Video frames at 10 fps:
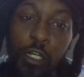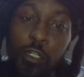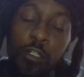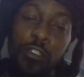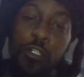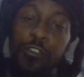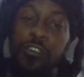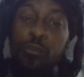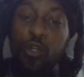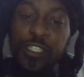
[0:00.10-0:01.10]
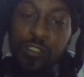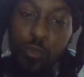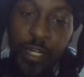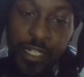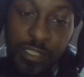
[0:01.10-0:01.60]
yo, yo, it's your boy
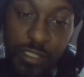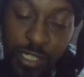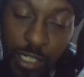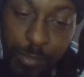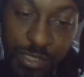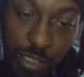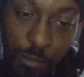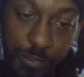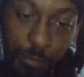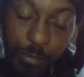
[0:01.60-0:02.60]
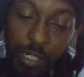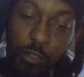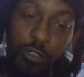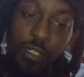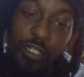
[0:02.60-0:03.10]
Swag. Today I'll be talking
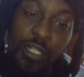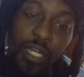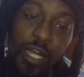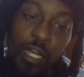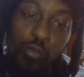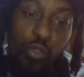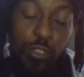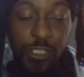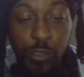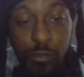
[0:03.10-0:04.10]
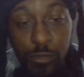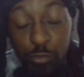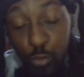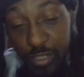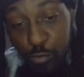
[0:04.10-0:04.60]
about how it was when it was,
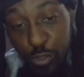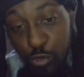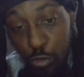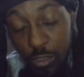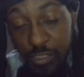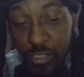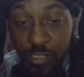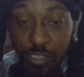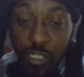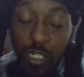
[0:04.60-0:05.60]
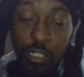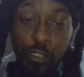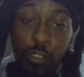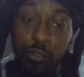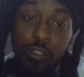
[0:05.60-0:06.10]
when it was structured in
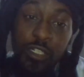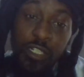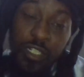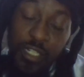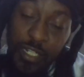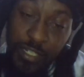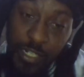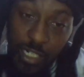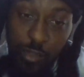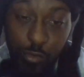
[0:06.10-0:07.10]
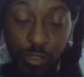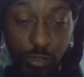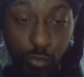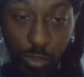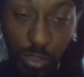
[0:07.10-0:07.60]
Chicago, in the area
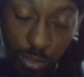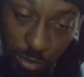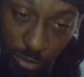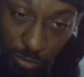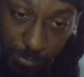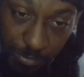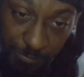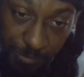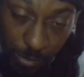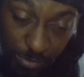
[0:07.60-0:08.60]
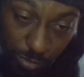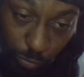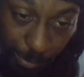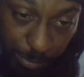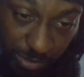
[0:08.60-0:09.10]
where um, the famous
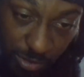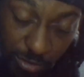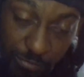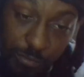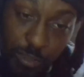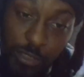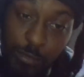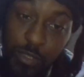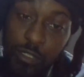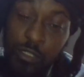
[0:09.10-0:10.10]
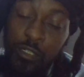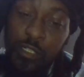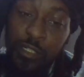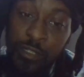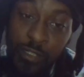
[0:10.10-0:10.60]
rappers come from
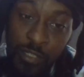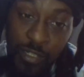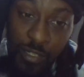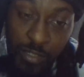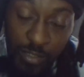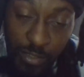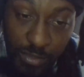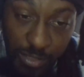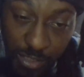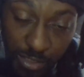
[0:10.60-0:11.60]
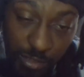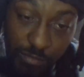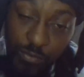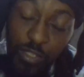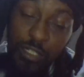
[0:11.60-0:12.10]
uh,
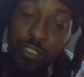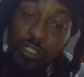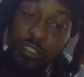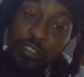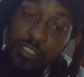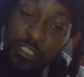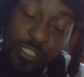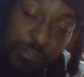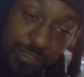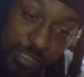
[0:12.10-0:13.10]
King Von, Chief